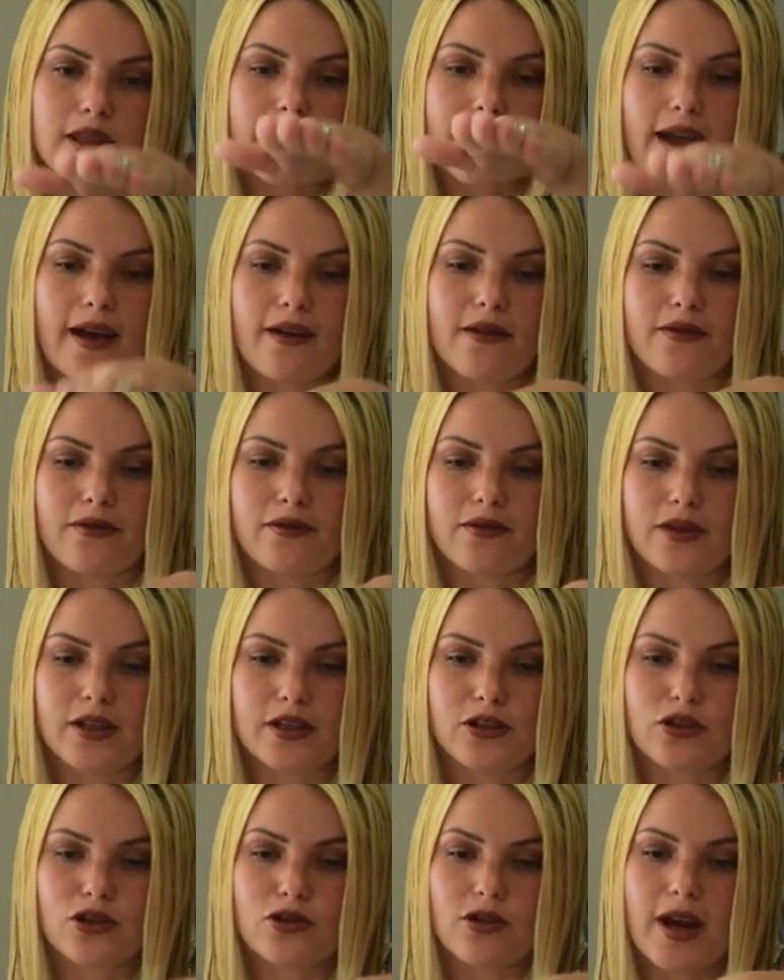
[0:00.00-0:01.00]
have
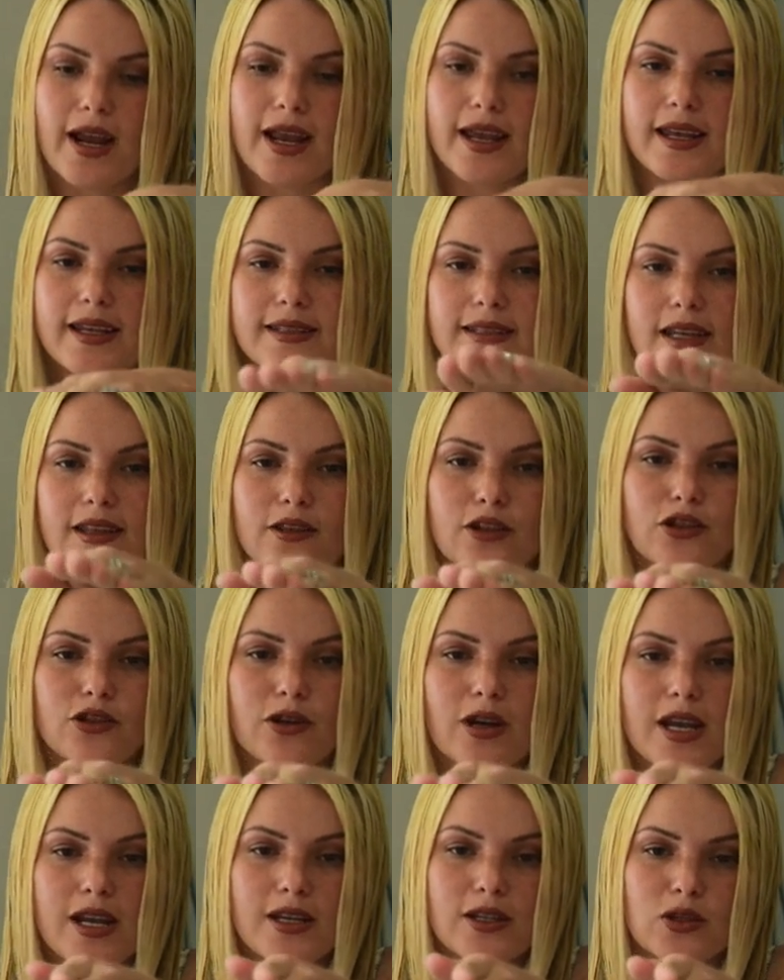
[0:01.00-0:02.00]
these trays, and the
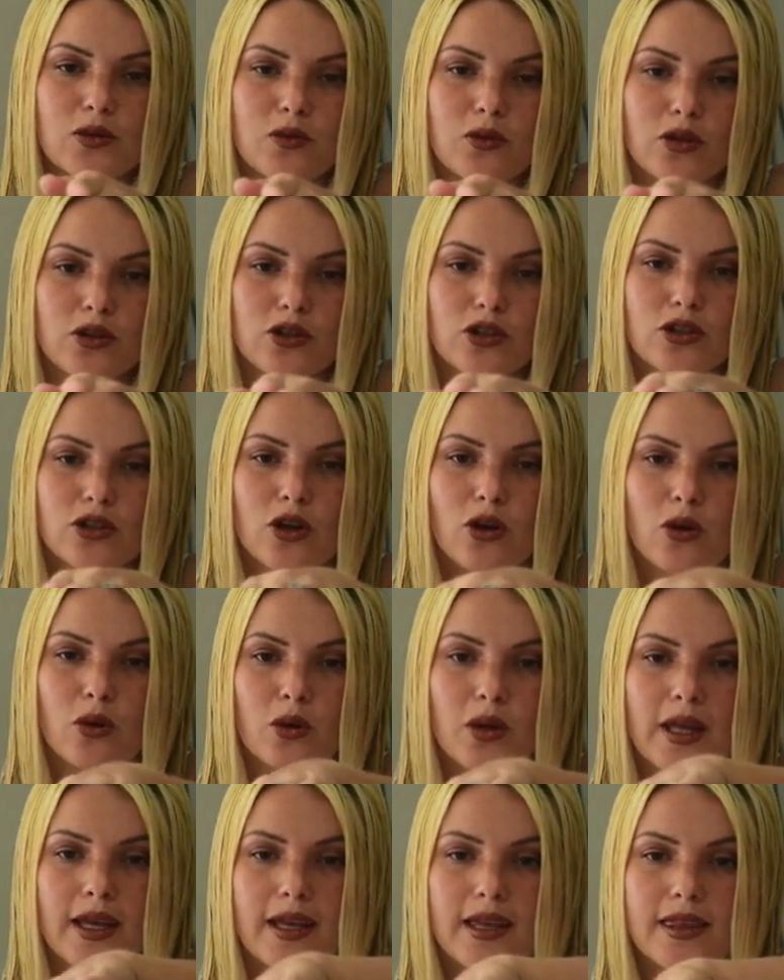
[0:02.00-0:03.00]
trays will just go
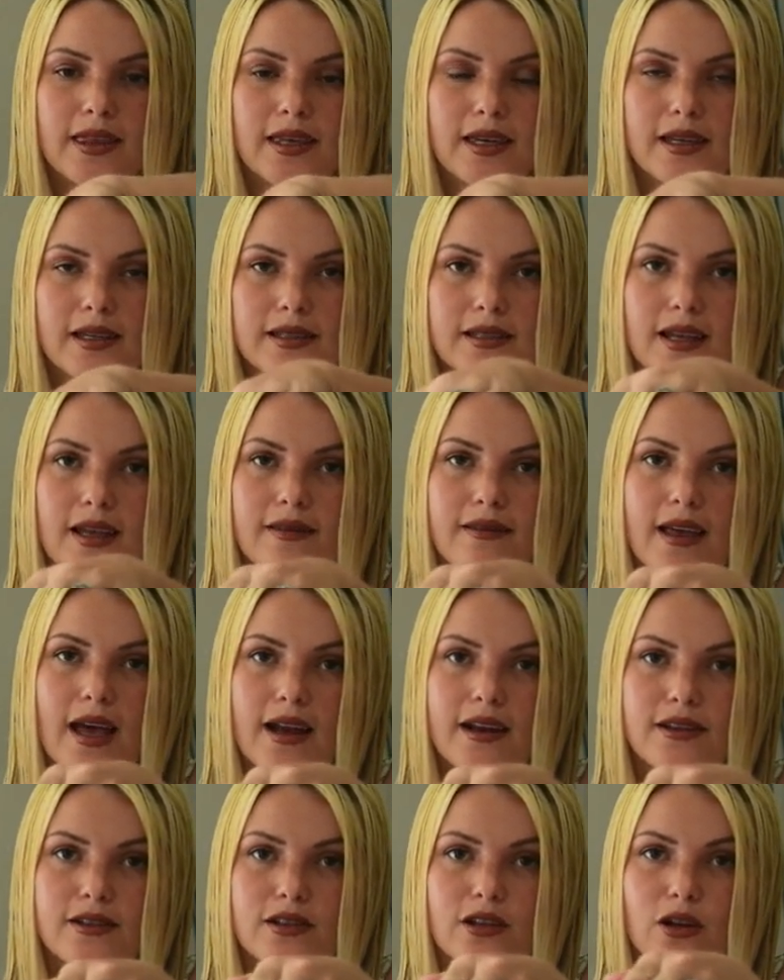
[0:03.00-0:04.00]
like this, and
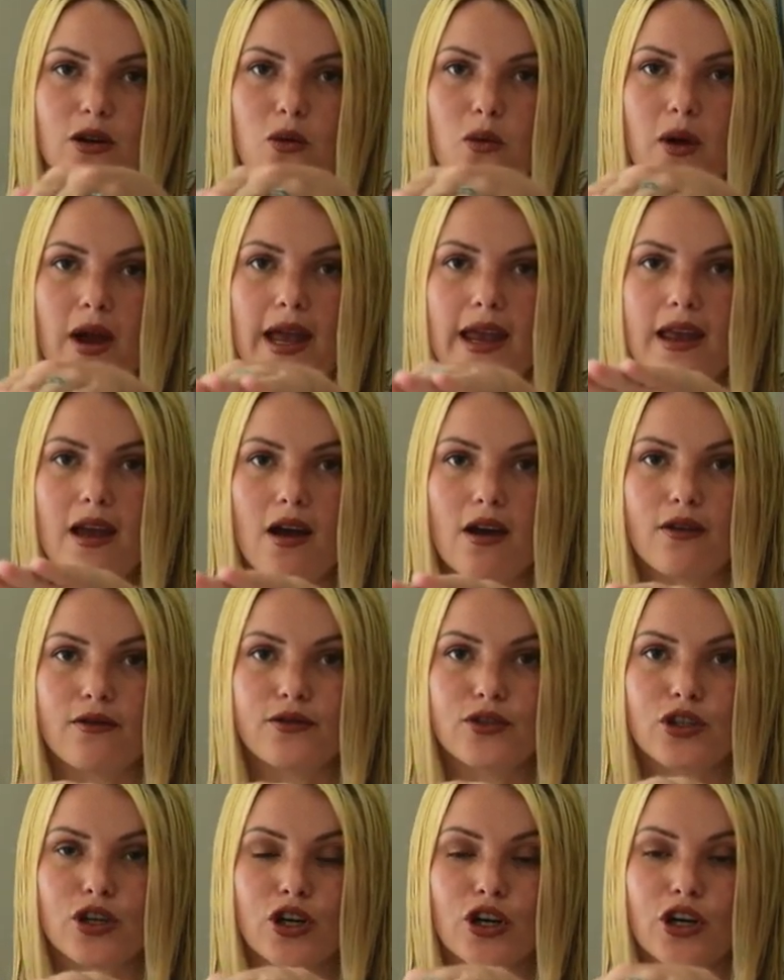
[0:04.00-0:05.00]
that is their way
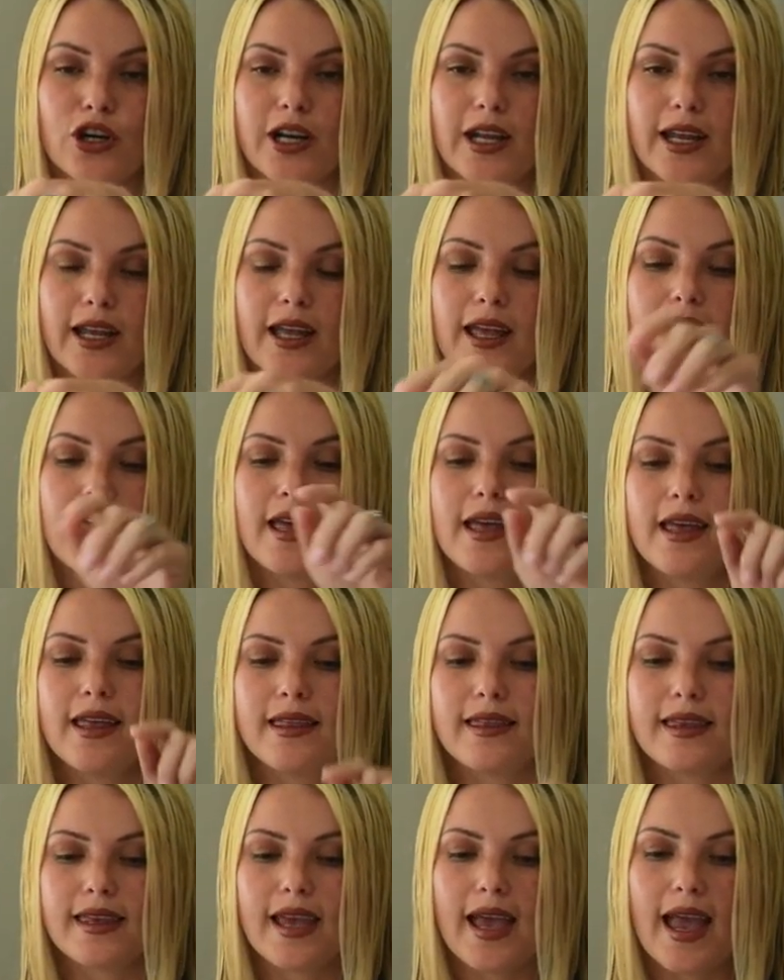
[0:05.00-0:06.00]
of turning
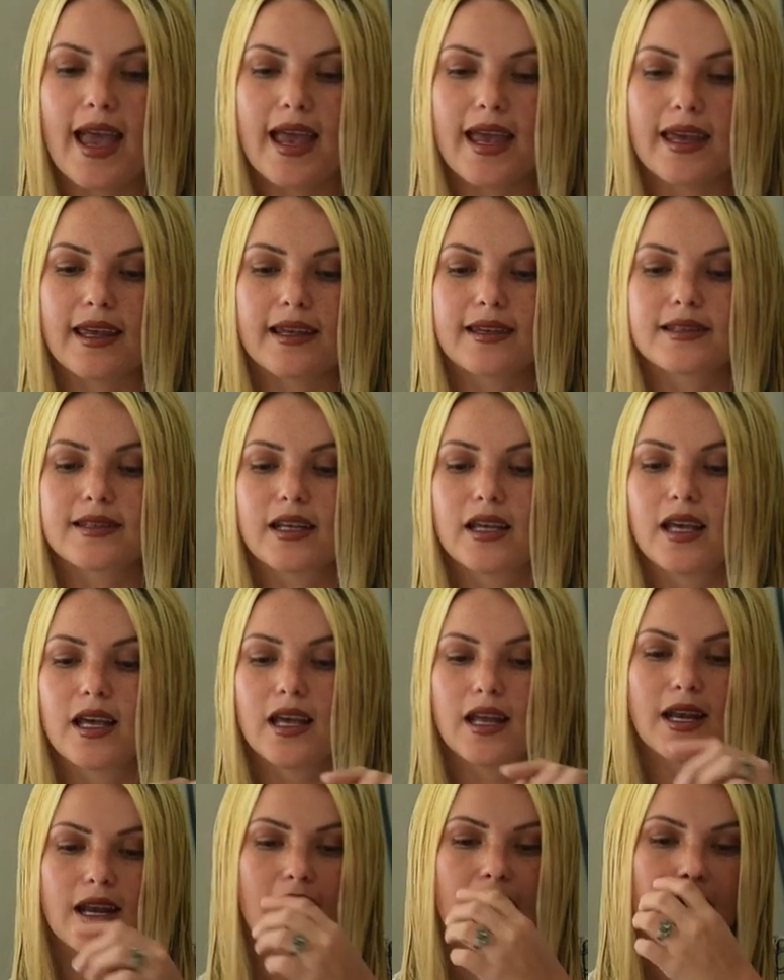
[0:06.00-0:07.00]
the eggs.
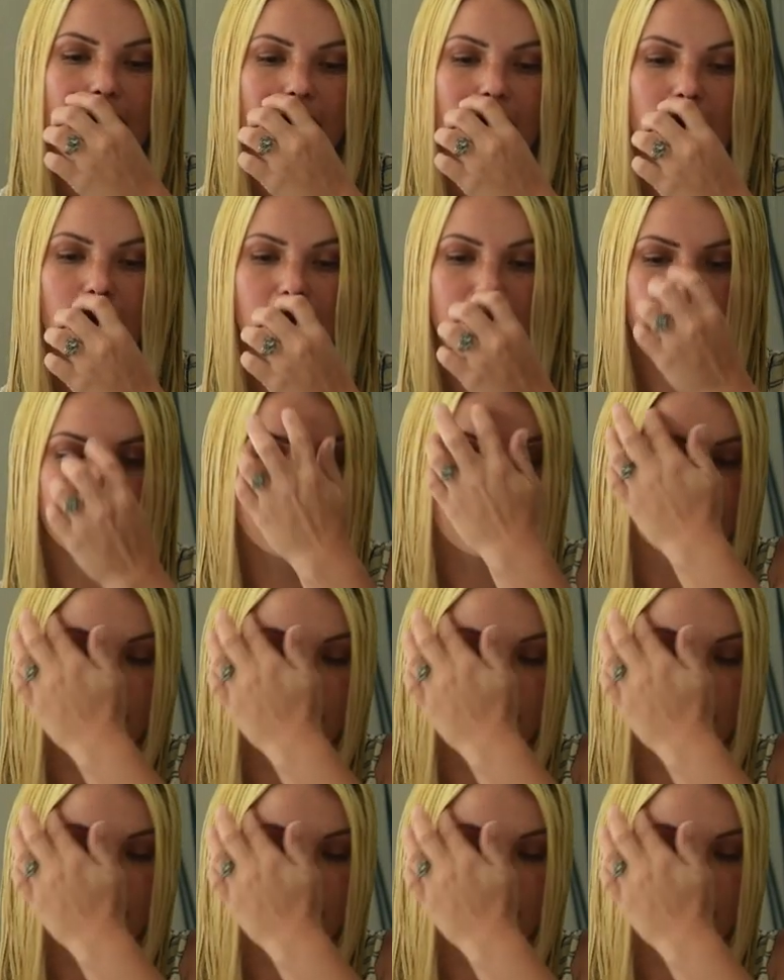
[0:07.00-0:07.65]
Now,